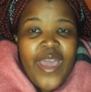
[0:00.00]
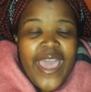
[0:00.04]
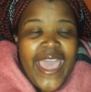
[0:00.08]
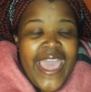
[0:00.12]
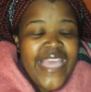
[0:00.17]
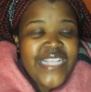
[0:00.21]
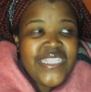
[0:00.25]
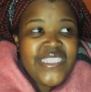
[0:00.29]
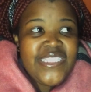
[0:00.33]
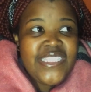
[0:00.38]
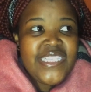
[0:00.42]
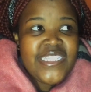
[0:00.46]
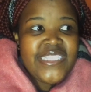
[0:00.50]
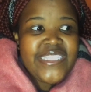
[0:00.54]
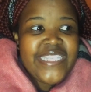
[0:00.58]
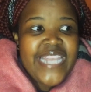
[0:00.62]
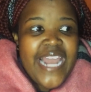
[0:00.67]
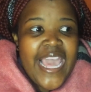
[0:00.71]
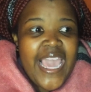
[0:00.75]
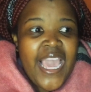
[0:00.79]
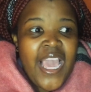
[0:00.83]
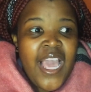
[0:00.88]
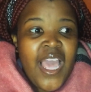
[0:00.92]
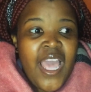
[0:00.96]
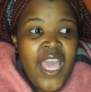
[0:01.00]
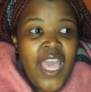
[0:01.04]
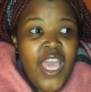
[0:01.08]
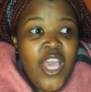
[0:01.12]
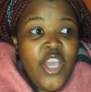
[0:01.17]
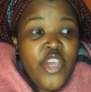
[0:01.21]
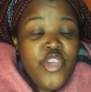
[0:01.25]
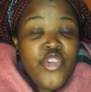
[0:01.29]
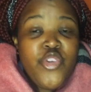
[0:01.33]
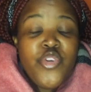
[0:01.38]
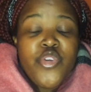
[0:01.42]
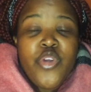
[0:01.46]
it's just like,
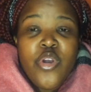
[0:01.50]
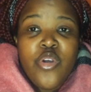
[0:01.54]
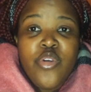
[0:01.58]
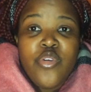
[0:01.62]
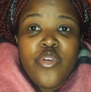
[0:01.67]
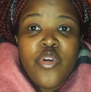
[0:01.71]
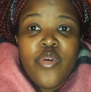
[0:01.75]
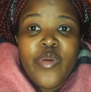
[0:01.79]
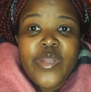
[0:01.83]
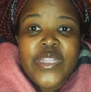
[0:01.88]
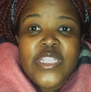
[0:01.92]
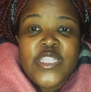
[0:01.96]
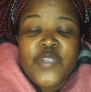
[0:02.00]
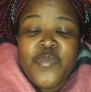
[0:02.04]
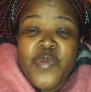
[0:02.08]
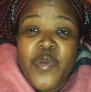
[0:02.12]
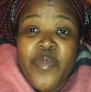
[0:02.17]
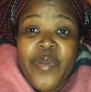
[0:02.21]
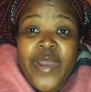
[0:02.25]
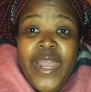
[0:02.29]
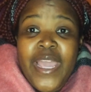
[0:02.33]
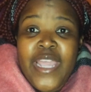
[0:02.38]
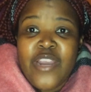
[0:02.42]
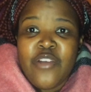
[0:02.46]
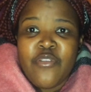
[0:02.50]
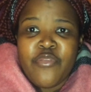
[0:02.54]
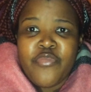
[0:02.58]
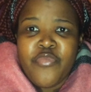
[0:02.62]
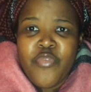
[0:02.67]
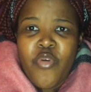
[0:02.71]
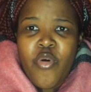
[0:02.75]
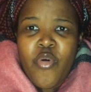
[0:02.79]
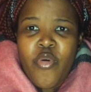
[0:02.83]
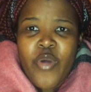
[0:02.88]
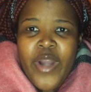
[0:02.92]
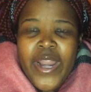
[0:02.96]
you don't know what these people are in
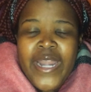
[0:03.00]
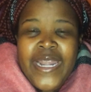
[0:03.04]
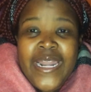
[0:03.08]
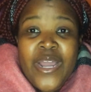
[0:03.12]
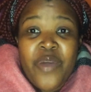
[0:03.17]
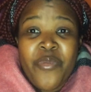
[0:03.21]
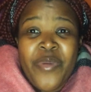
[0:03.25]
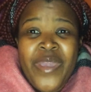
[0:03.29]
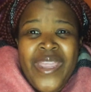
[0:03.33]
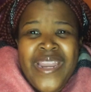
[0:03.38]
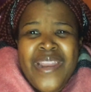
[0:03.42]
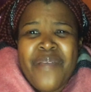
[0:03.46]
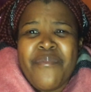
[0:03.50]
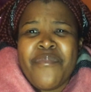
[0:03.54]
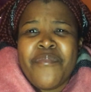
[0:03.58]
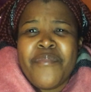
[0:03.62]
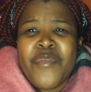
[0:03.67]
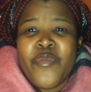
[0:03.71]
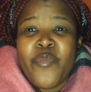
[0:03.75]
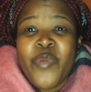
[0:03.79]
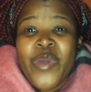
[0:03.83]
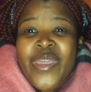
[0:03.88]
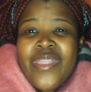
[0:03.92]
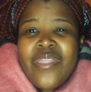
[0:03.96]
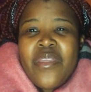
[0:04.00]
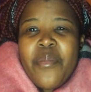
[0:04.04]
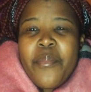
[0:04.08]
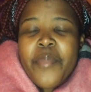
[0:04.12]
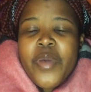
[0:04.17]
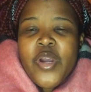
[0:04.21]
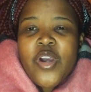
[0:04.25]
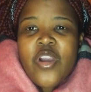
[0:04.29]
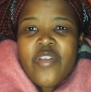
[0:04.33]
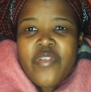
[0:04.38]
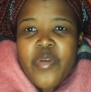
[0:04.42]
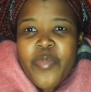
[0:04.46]
for, right? Like, we're in the
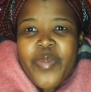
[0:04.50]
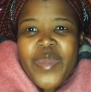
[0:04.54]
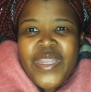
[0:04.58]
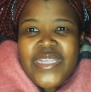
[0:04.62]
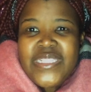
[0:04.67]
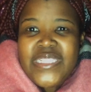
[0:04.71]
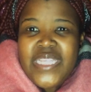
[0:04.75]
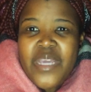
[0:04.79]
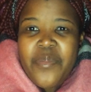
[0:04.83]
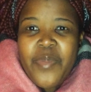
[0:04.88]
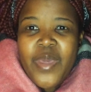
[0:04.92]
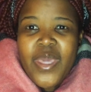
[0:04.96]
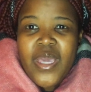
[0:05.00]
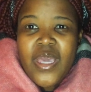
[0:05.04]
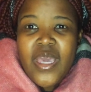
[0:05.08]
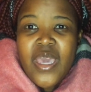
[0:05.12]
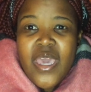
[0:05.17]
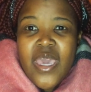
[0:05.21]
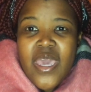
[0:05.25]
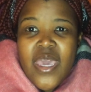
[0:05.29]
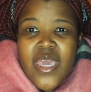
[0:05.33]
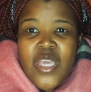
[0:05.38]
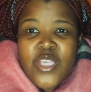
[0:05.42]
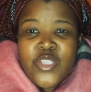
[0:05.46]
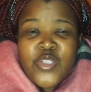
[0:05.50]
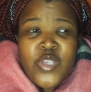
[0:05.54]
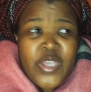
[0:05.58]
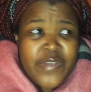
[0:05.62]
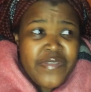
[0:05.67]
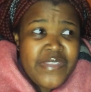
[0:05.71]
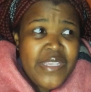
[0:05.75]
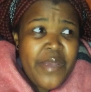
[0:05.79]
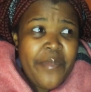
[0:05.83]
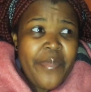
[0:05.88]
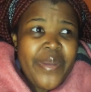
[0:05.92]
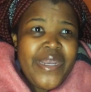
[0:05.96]
middle of a pandemic. So if
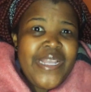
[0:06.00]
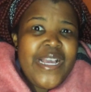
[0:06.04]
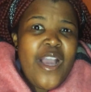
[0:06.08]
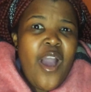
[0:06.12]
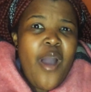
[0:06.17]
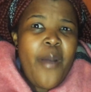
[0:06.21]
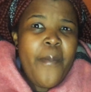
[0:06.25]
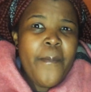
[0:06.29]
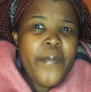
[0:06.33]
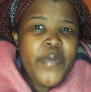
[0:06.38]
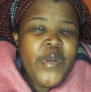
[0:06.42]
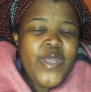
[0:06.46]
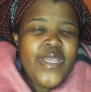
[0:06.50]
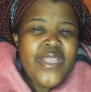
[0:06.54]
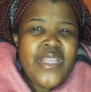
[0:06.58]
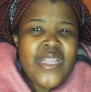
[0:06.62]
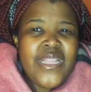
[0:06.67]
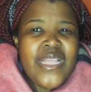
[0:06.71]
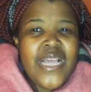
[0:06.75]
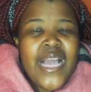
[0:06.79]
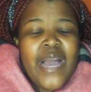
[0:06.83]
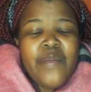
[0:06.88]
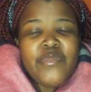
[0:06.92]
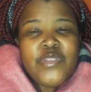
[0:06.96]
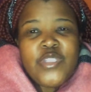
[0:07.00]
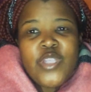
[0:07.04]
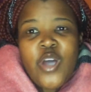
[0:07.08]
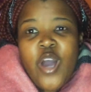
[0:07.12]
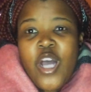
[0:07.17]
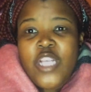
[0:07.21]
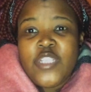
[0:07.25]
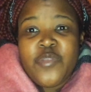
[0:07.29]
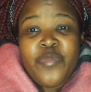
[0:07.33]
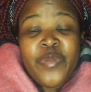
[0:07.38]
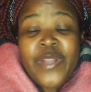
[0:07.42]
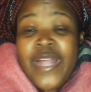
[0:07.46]
somebody can't breathe and they come to the
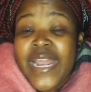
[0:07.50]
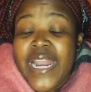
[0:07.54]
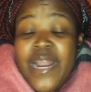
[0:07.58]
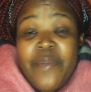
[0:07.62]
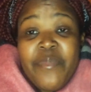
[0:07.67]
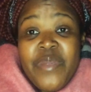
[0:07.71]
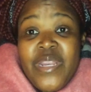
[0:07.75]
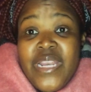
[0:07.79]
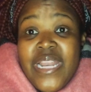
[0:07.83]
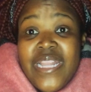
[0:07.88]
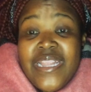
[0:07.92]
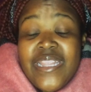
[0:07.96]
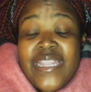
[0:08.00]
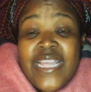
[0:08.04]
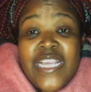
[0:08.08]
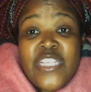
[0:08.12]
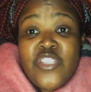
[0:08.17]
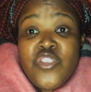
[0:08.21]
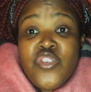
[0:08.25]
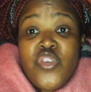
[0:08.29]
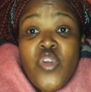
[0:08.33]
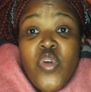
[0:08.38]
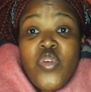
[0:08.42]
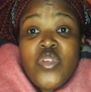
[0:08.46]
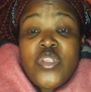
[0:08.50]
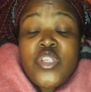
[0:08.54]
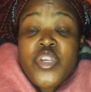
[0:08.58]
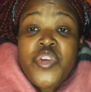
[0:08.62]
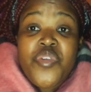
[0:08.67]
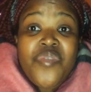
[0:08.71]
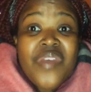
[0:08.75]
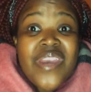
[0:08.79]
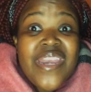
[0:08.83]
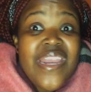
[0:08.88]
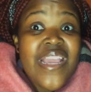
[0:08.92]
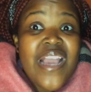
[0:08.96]
hospital, and I mean, there's no
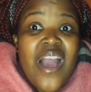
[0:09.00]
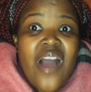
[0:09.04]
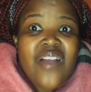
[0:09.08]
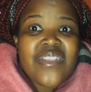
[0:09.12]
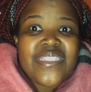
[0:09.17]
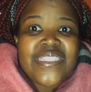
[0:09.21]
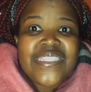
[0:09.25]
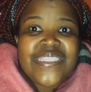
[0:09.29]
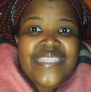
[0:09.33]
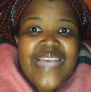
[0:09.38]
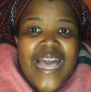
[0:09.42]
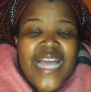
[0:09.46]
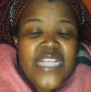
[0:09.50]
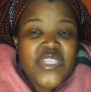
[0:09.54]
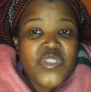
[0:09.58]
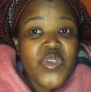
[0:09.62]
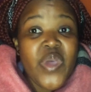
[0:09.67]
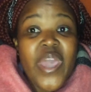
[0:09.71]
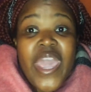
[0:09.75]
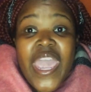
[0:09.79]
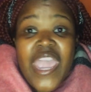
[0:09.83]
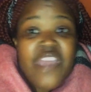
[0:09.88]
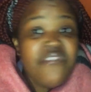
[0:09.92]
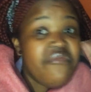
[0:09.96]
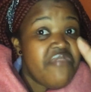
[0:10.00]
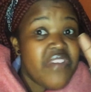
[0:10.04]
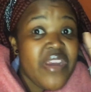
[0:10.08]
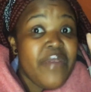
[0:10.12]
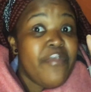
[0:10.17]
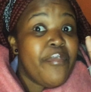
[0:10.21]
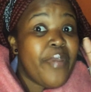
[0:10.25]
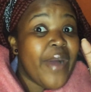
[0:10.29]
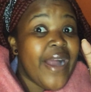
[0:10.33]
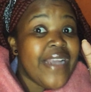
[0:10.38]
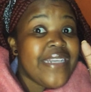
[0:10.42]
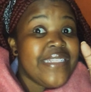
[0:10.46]
screening outside. So
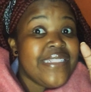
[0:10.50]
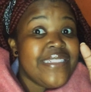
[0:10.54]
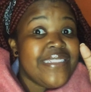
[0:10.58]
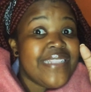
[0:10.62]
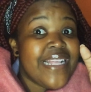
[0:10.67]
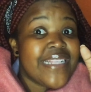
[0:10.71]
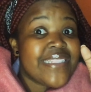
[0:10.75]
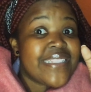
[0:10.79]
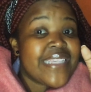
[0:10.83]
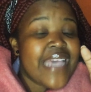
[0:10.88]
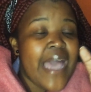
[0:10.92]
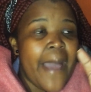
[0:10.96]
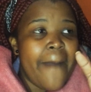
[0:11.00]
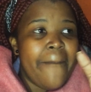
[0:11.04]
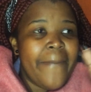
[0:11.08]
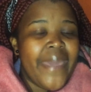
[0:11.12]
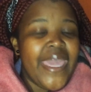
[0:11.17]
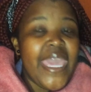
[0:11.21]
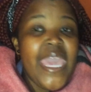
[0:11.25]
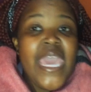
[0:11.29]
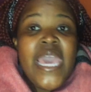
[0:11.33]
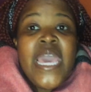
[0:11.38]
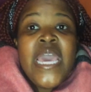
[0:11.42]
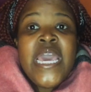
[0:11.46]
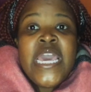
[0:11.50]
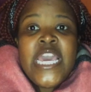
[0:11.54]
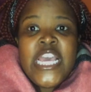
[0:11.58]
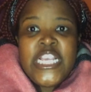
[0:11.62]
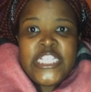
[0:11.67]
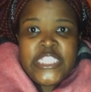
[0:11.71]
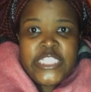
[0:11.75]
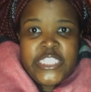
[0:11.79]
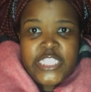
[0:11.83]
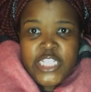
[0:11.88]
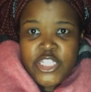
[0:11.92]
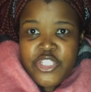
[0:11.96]
everybody that's coming
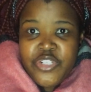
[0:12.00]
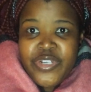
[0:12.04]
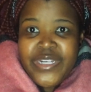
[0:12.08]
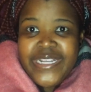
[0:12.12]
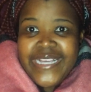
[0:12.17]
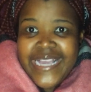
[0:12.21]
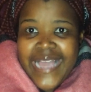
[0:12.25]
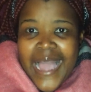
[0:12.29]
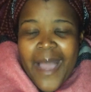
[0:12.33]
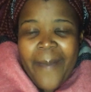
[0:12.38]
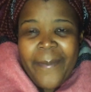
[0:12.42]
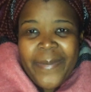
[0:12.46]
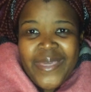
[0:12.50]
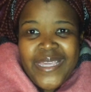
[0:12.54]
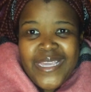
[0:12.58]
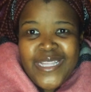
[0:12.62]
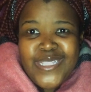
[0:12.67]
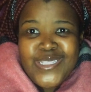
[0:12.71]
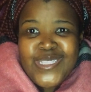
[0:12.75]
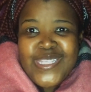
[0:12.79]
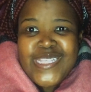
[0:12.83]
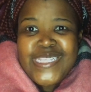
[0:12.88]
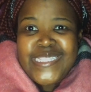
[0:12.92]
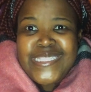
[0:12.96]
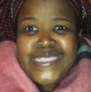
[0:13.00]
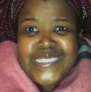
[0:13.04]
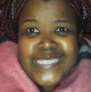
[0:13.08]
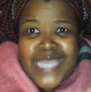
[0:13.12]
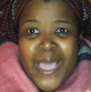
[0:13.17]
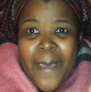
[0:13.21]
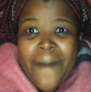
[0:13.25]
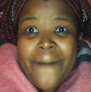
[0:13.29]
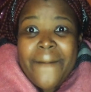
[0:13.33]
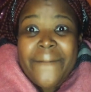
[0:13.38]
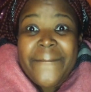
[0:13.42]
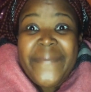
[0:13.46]
is literally coming into the
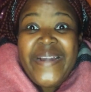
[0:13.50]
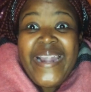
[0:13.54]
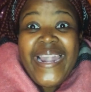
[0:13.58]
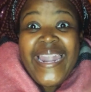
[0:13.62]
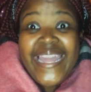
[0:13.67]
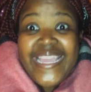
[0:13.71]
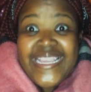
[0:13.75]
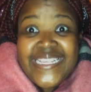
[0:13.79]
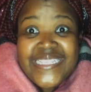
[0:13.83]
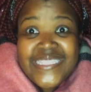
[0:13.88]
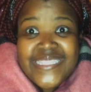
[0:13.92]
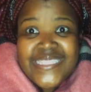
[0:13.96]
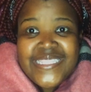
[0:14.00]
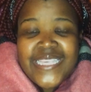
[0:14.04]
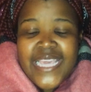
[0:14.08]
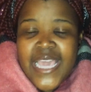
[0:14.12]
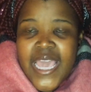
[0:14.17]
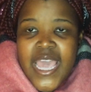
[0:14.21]
same place.